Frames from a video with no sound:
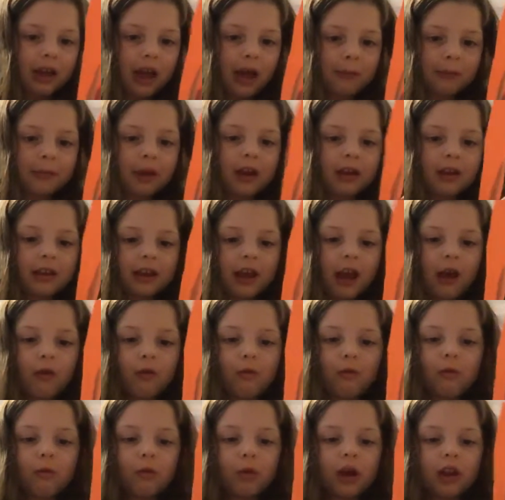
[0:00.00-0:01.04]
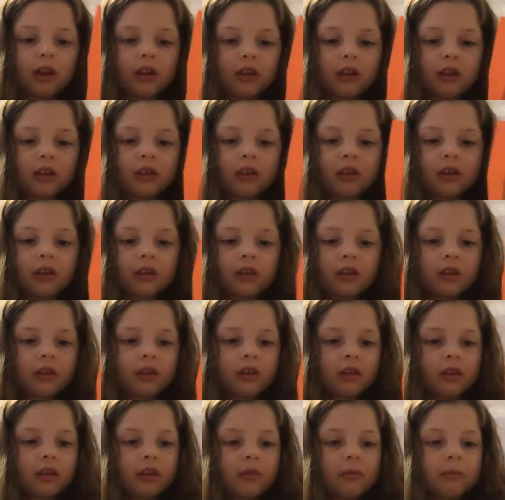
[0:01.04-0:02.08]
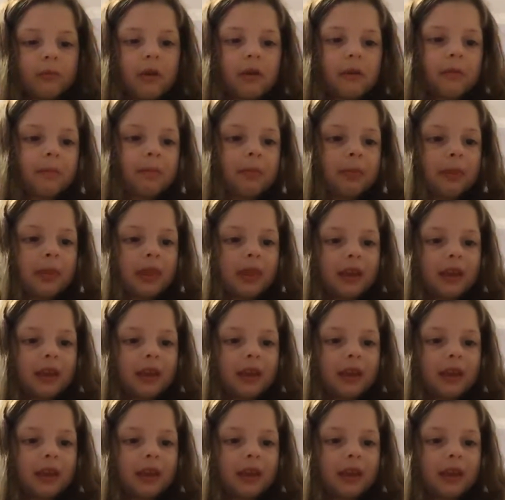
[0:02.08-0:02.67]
I'm cutting out one, but